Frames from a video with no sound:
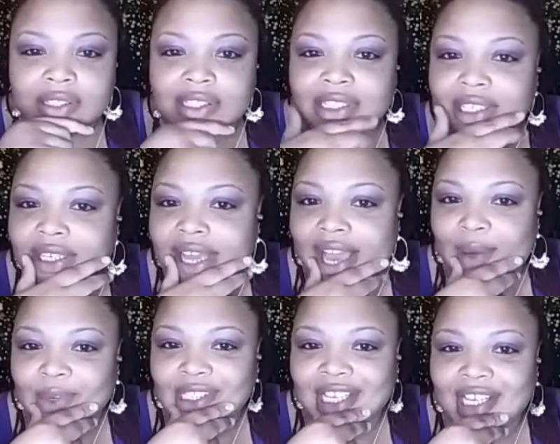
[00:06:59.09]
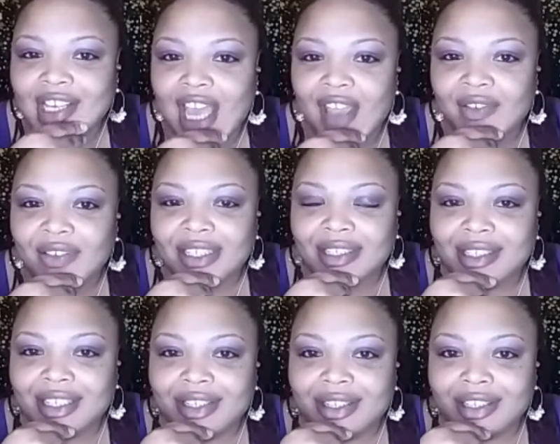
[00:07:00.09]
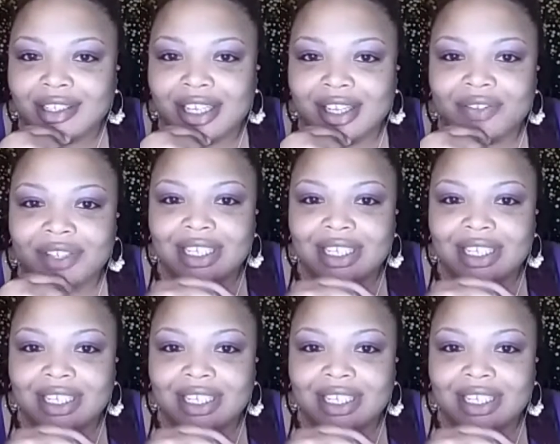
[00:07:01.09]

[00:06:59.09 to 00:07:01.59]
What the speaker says: Donna Howard said, "Good evening, good evening,